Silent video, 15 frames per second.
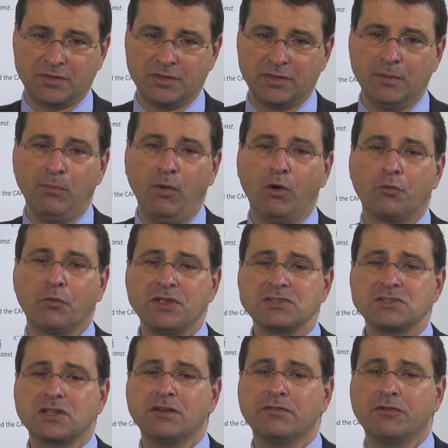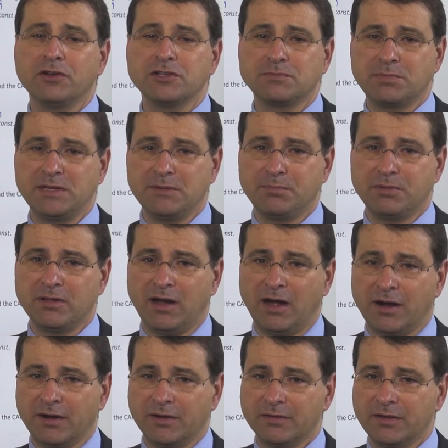The more risk averse people
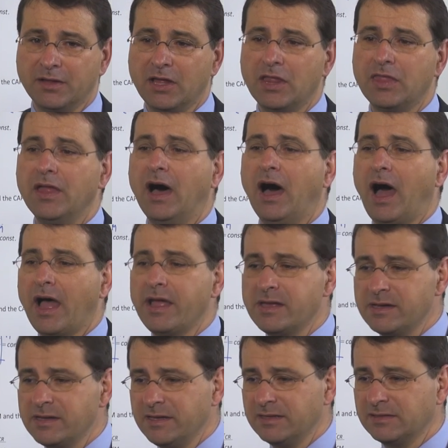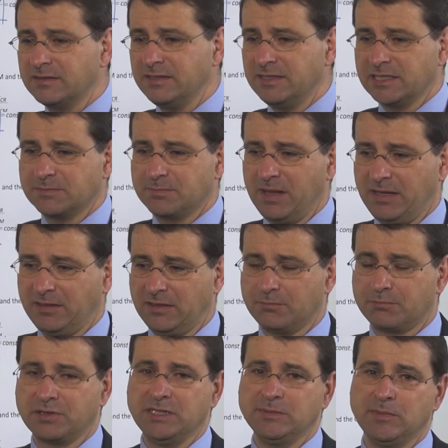are, the higher is the expected
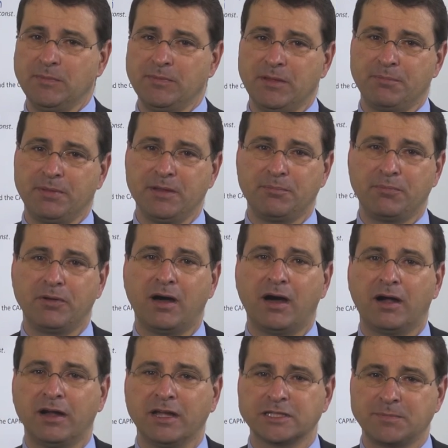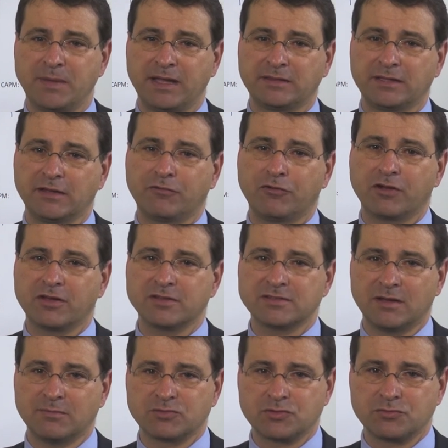premium that people are expecting for
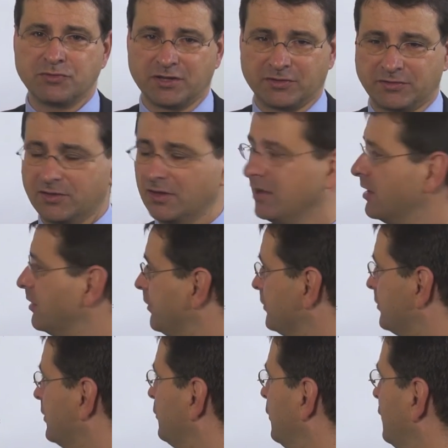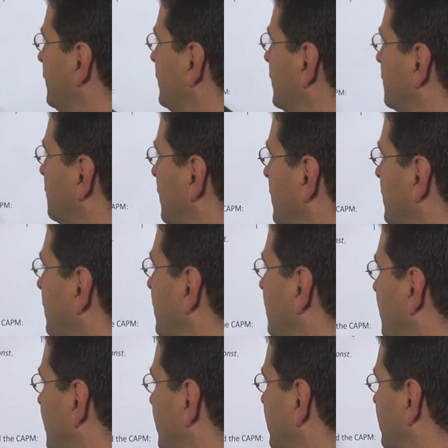consumption risk. This is what this
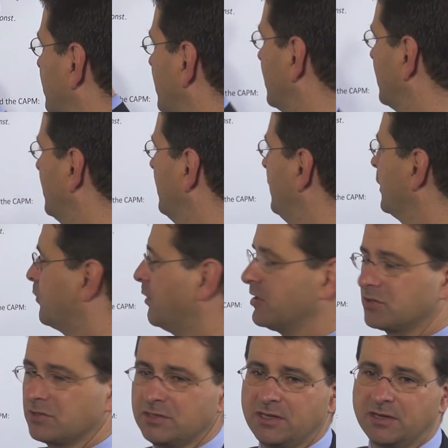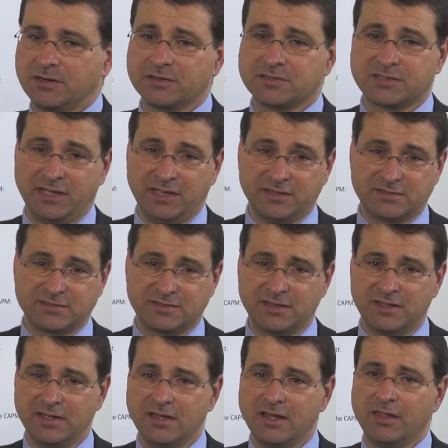equation here states.
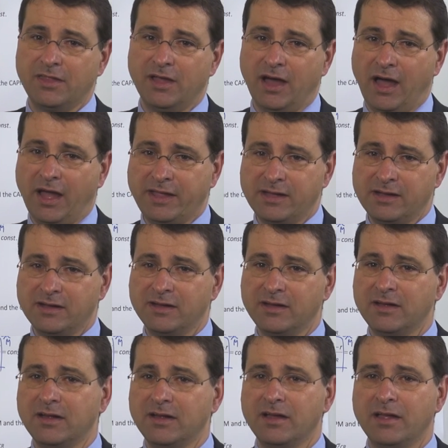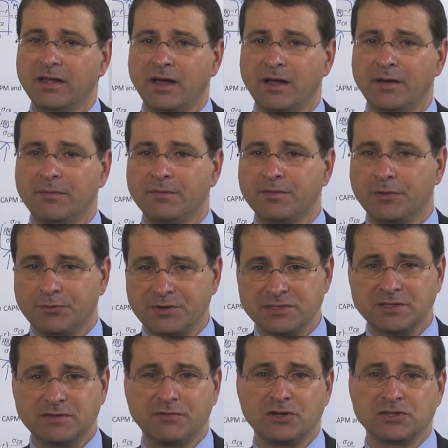The higher the
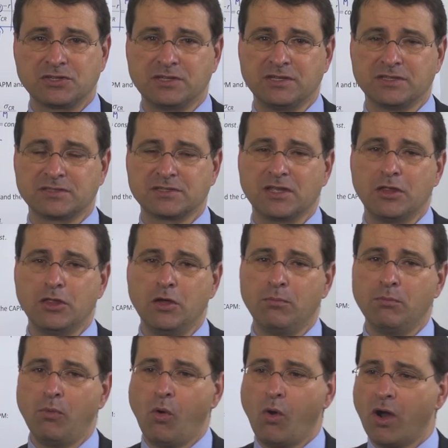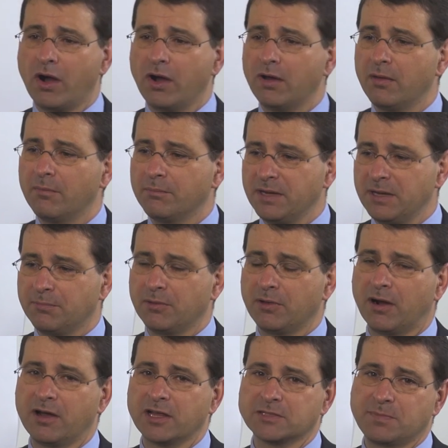risk aversion is, the more people
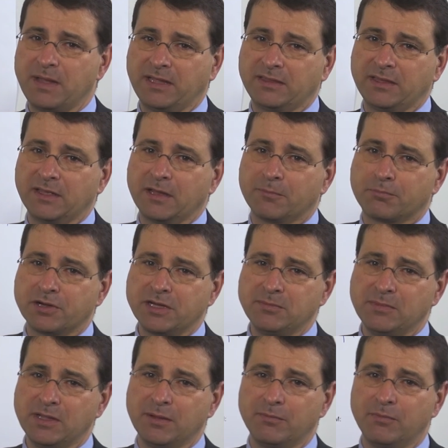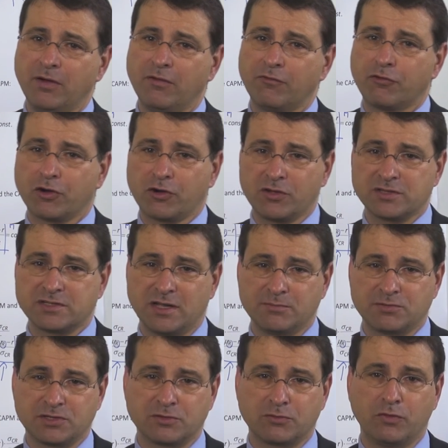are expecting a premium for
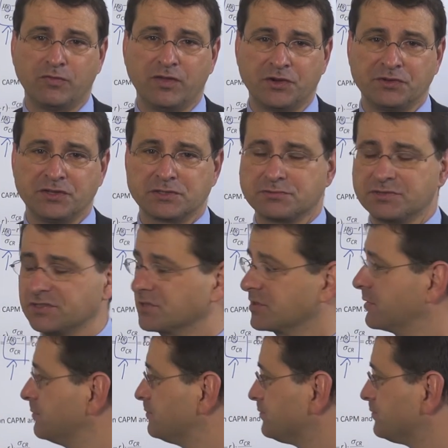consumption covariance risk.